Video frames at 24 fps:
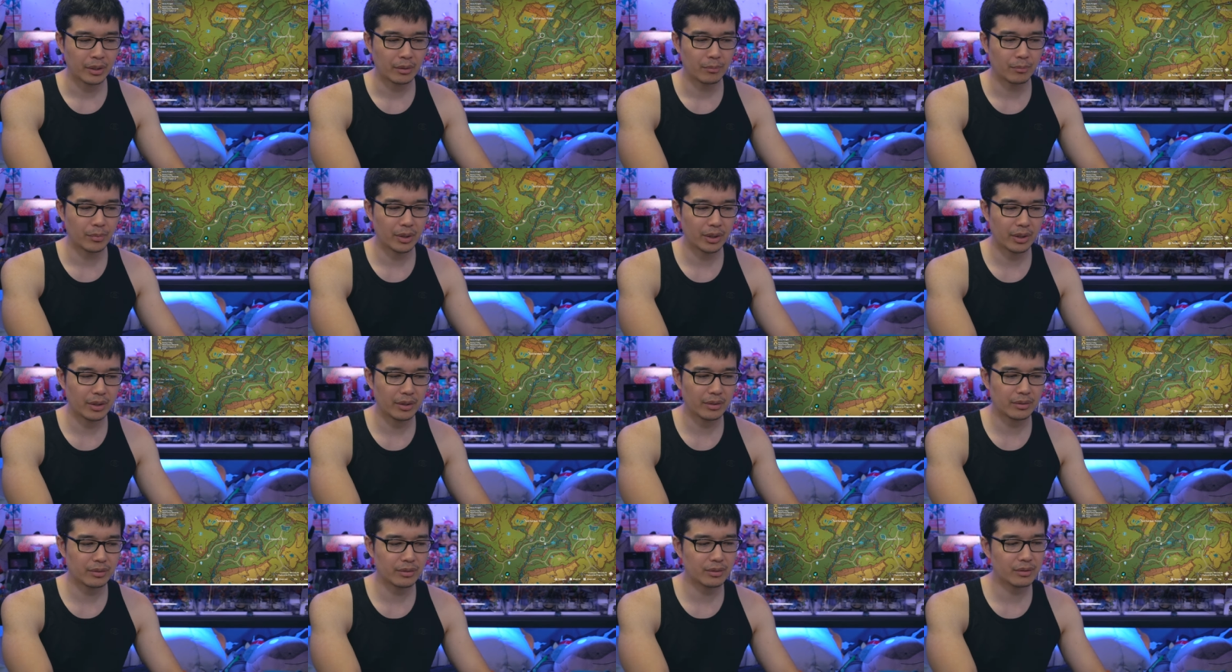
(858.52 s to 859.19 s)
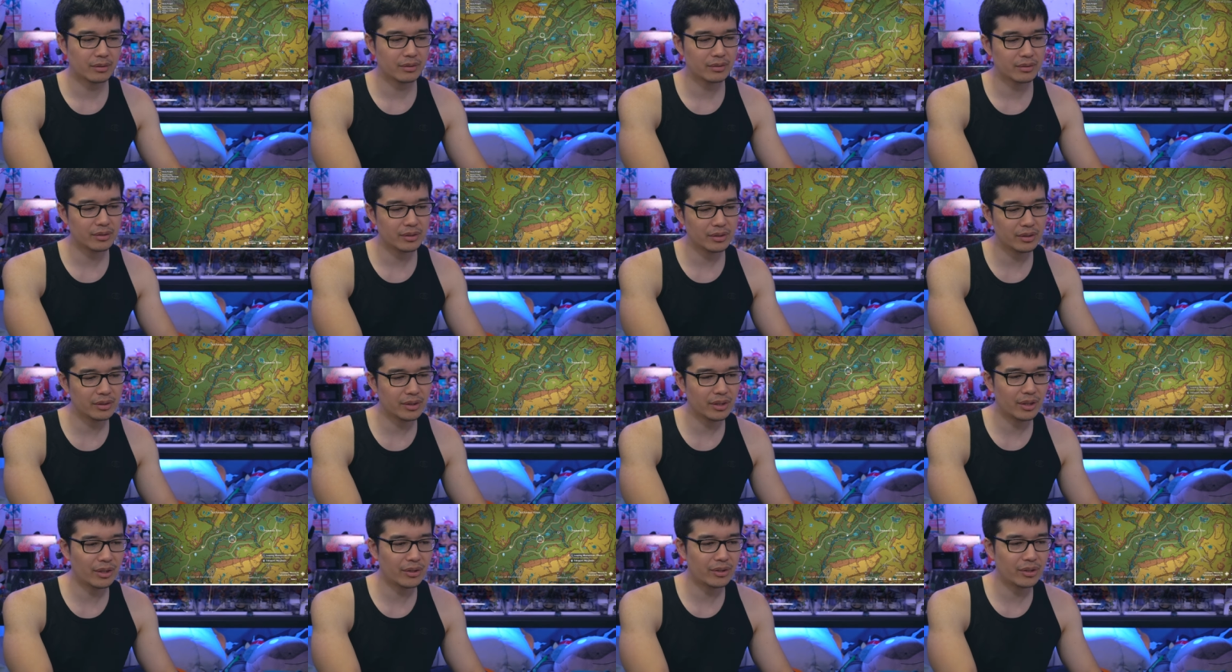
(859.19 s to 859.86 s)
But you
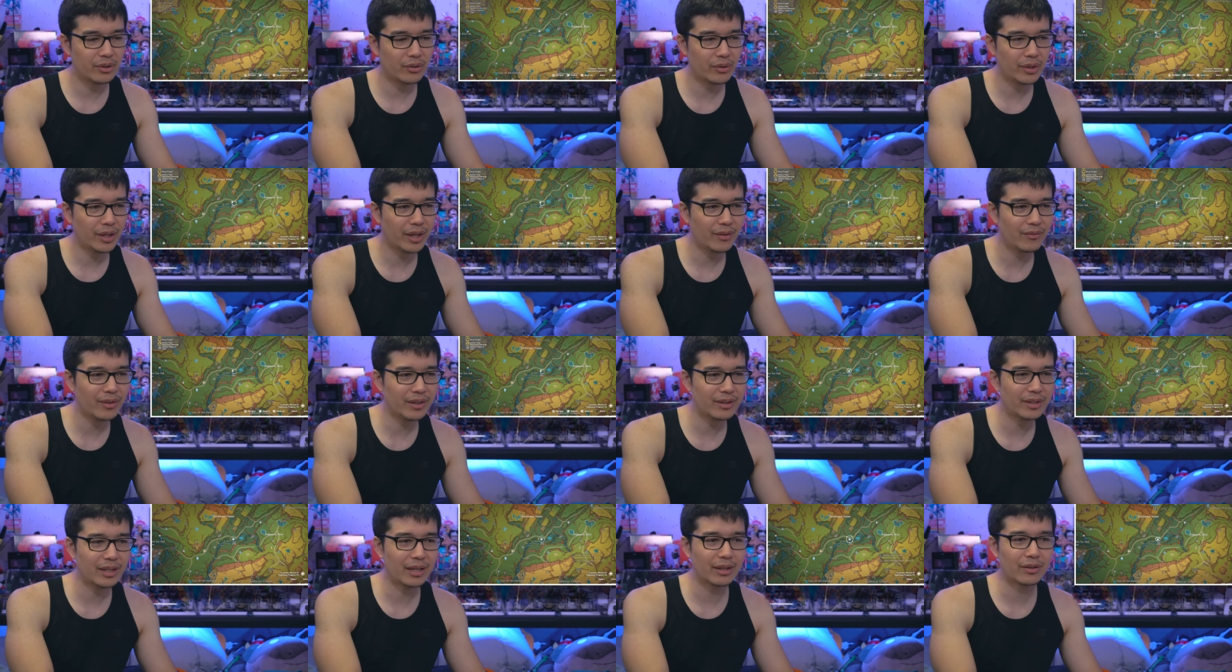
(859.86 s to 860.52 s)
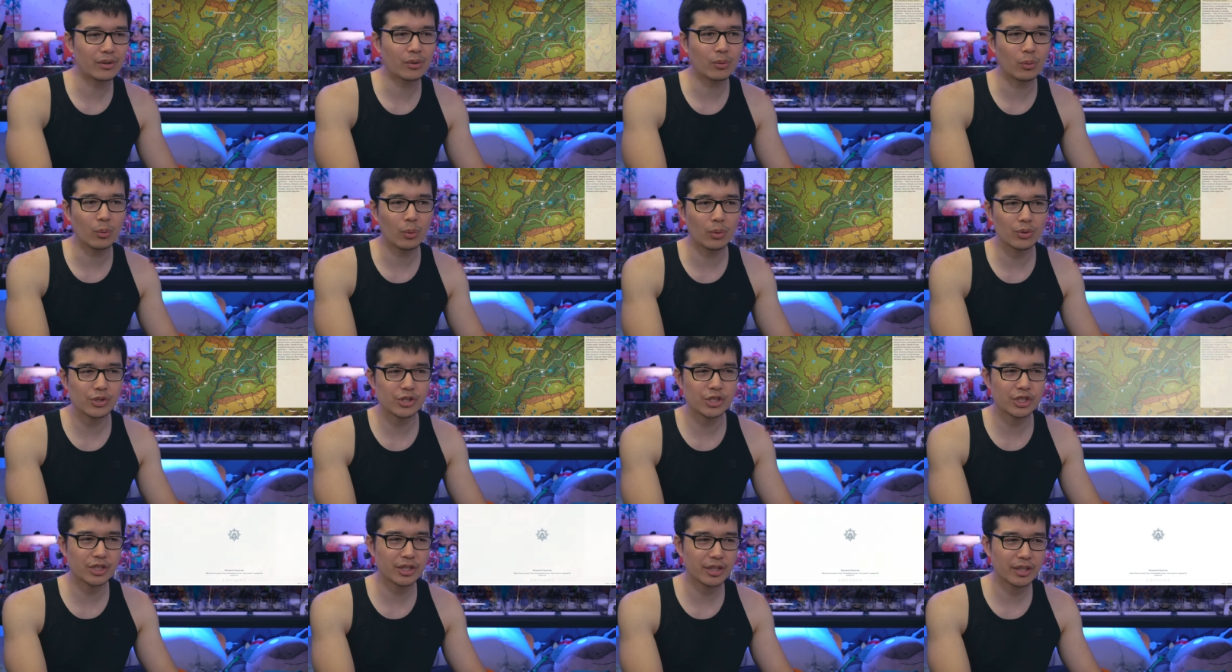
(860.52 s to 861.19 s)
know, you already have like that cool
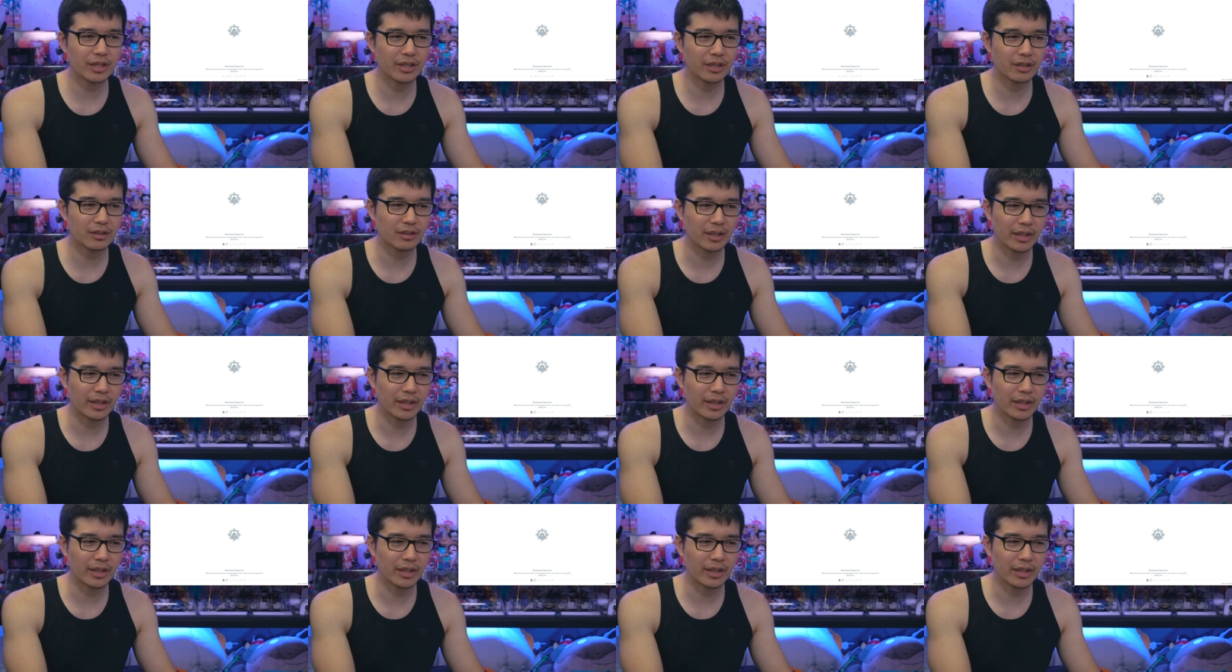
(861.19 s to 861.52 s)
chick,